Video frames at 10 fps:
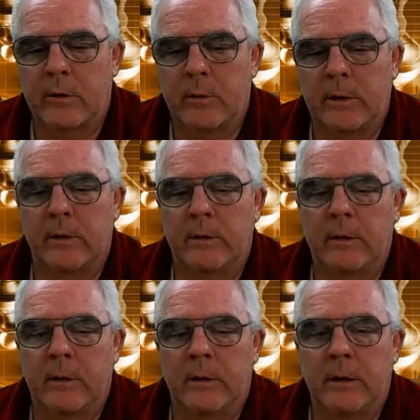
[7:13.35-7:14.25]
Well,
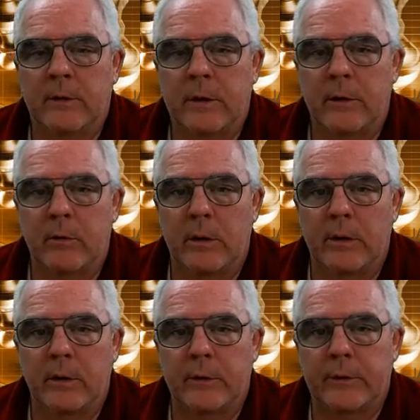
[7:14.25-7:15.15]
he's going to want to
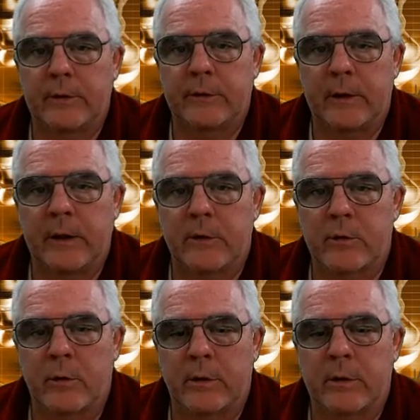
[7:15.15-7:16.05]
use this h
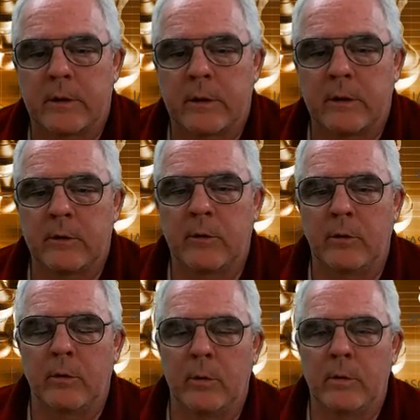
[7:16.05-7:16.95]
rook
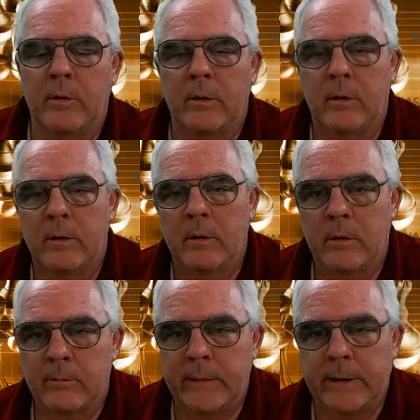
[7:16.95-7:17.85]
to
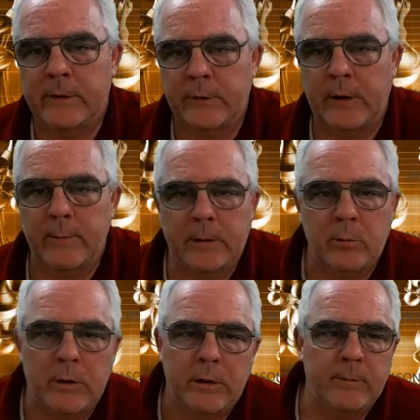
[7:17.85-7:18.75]
make Simon
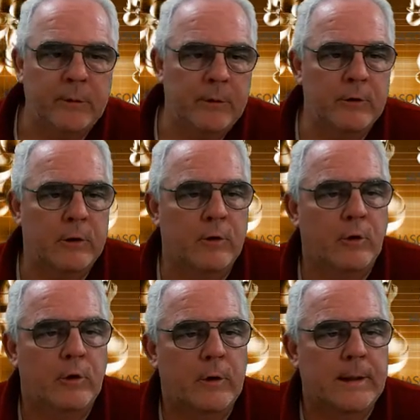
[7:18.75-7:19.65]
Williams, the Ginger
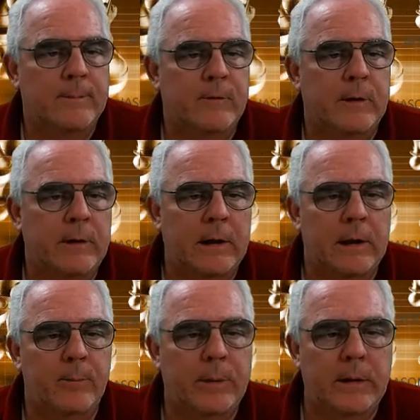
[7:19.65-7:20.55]
GM, very
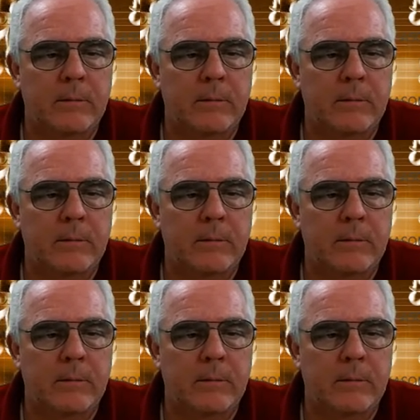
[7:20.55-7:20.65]
happy.